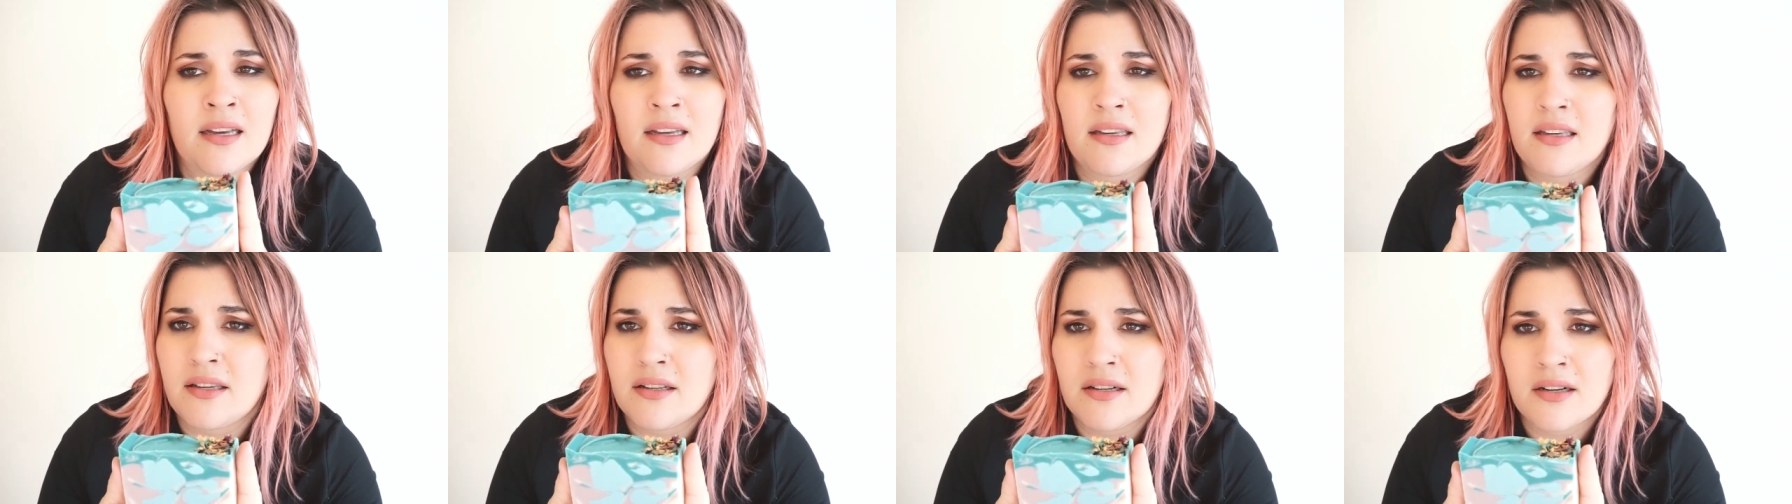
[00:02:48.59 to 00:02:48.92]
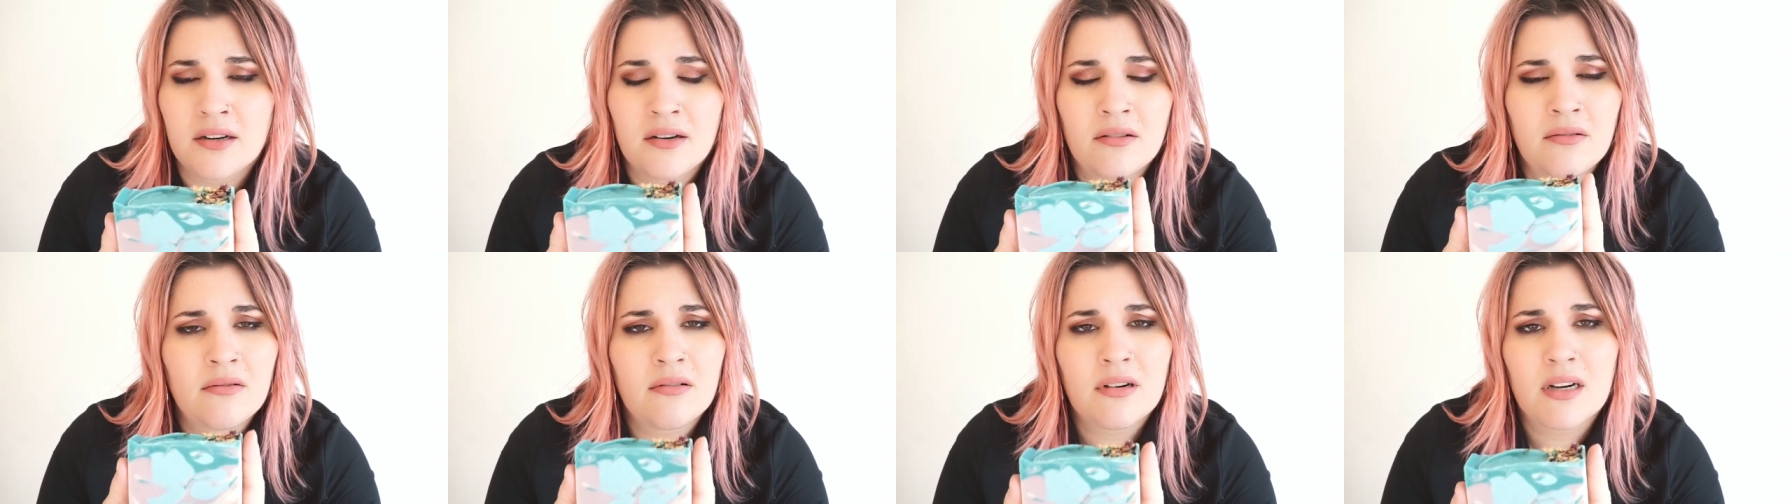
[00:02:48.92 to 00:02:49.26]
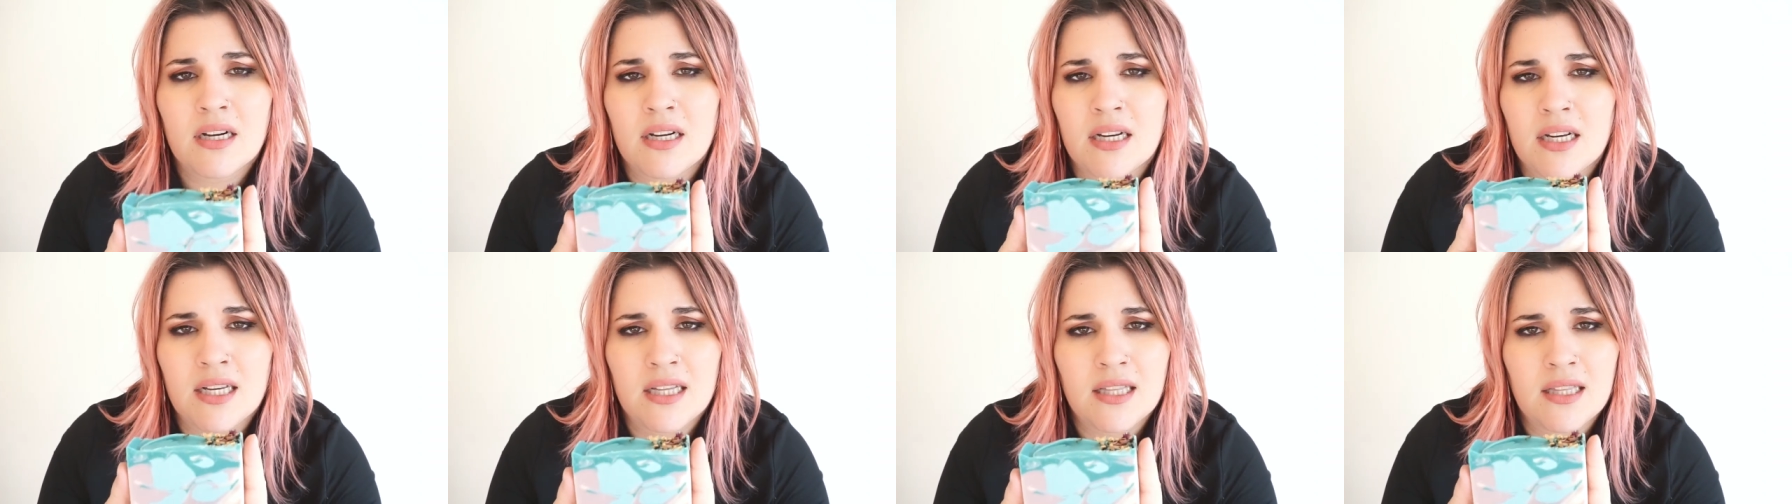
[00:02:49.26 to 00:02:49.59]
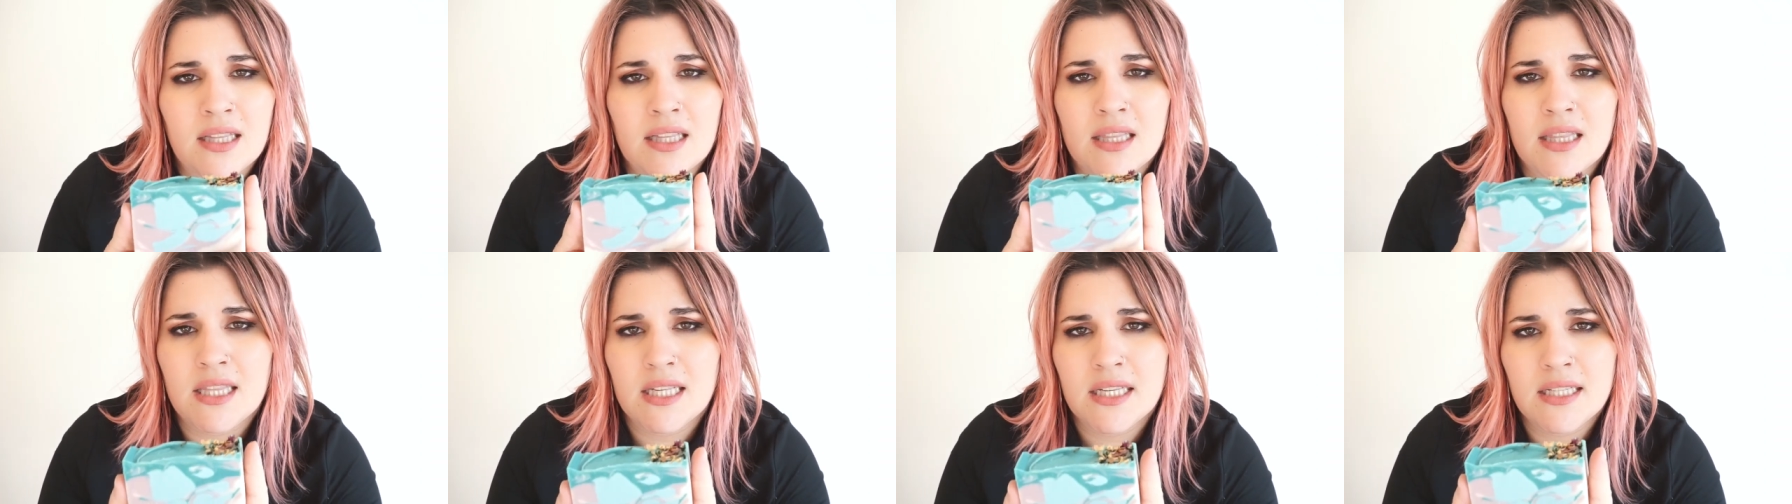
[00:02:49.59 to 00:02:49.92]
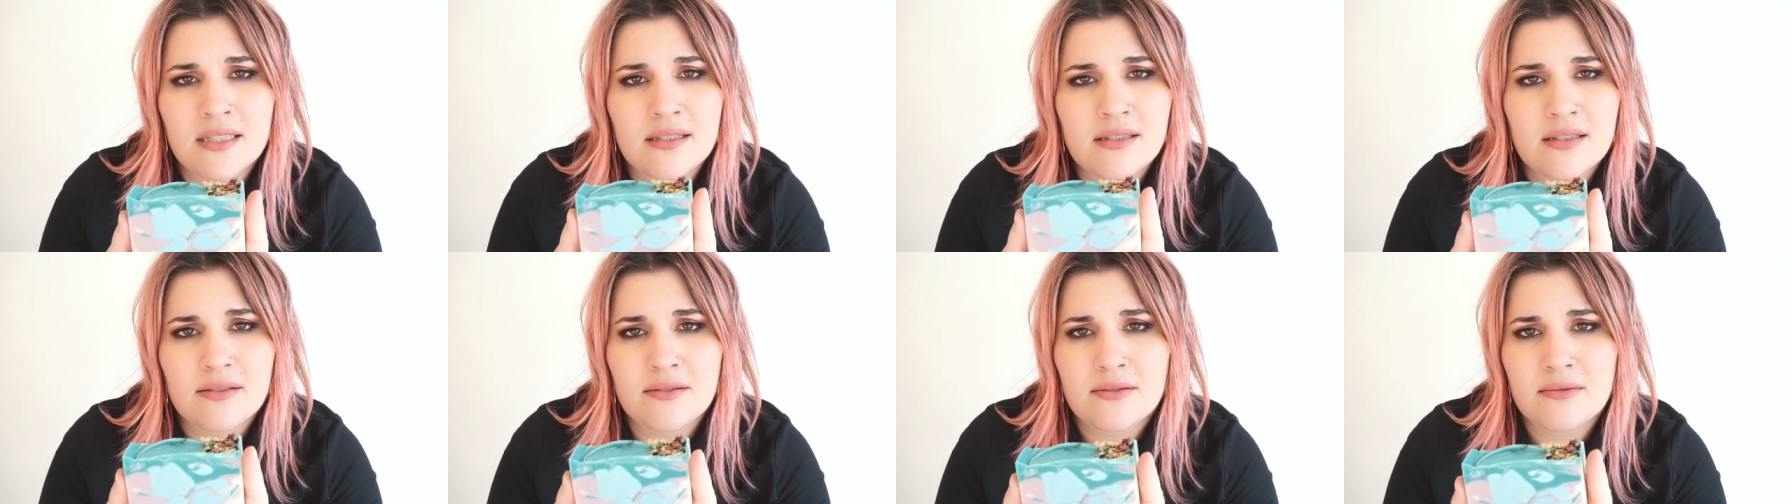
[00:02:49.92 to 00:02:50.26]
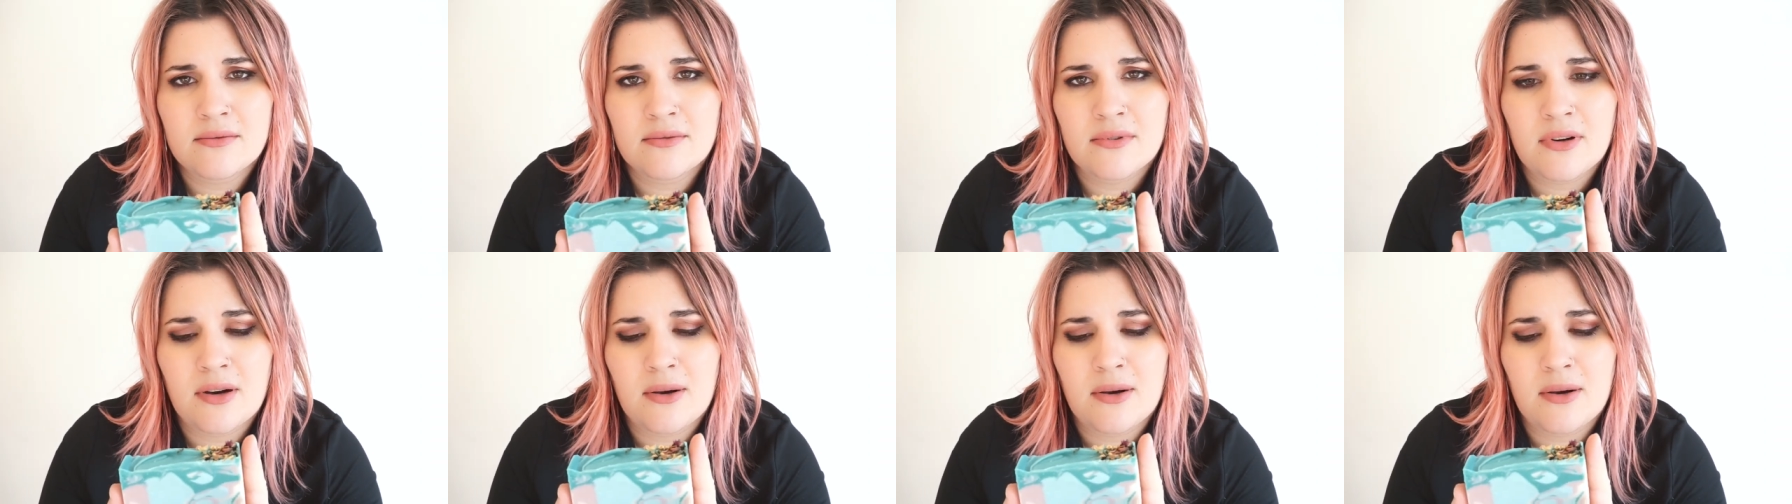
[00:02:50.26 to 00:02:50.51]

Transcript: you know, things don't